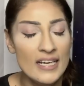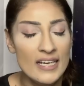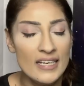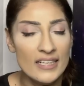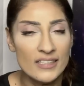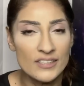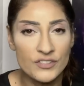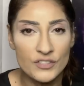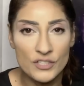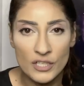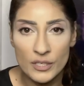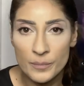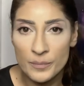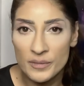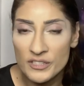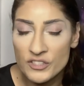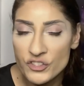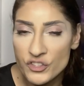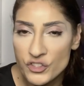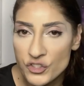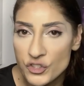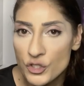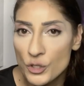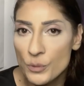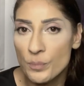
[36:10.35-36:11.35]
It is going to be
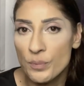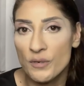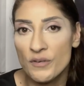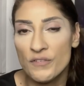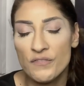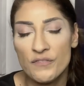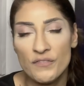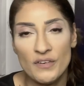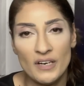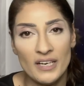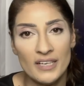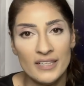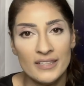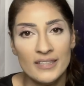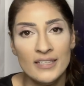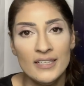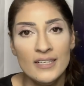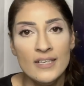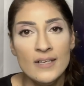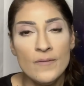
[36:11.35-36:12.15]
super fun.